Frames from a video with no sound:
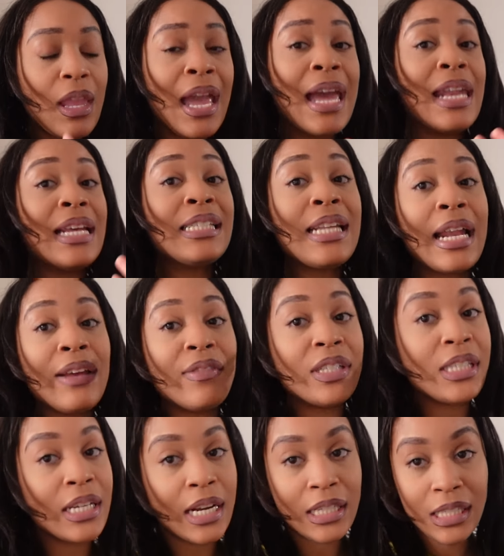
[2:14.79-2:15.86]
I mean, it's not even
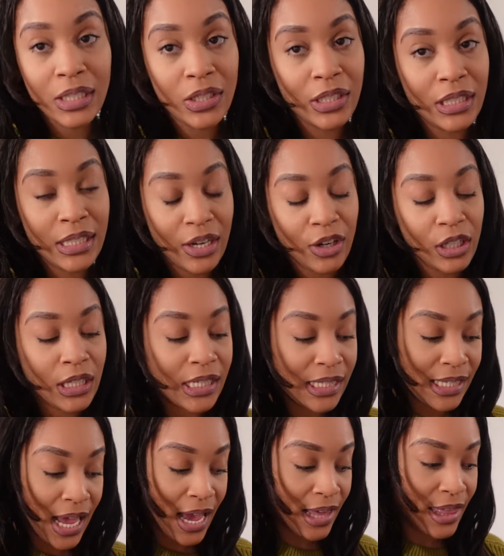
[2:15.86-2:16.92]
to necessarily
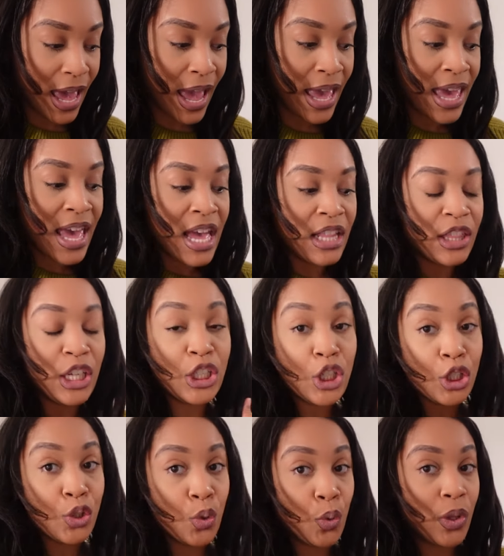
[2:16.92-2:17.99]
say that these are
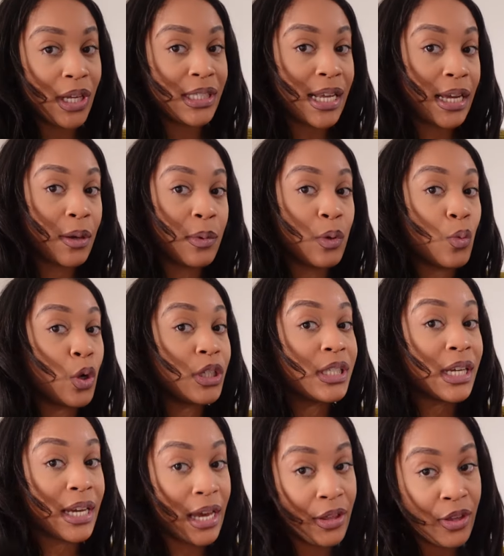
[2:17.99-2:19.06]
two things that can be worn
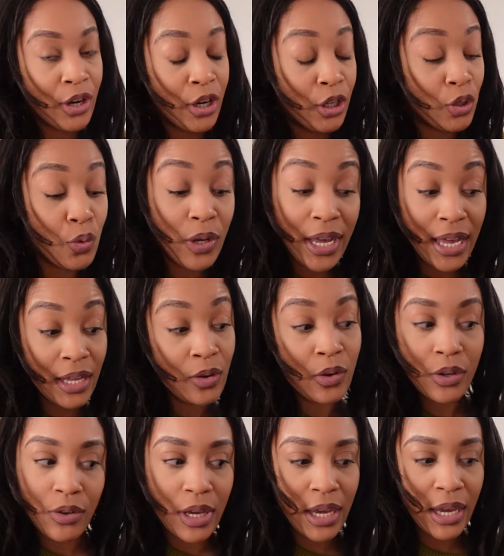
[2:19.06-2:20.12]
together. You can or
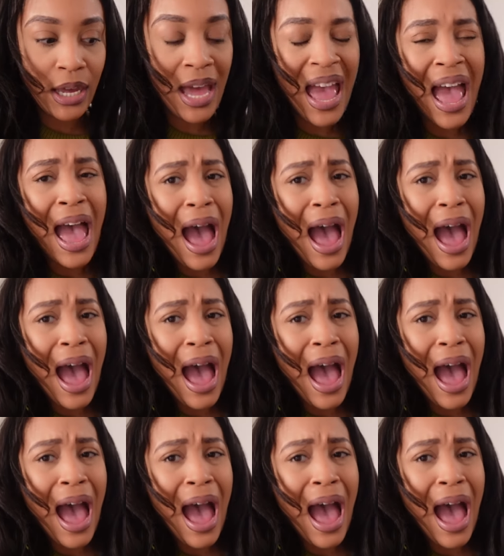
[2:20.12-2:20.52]
you can't.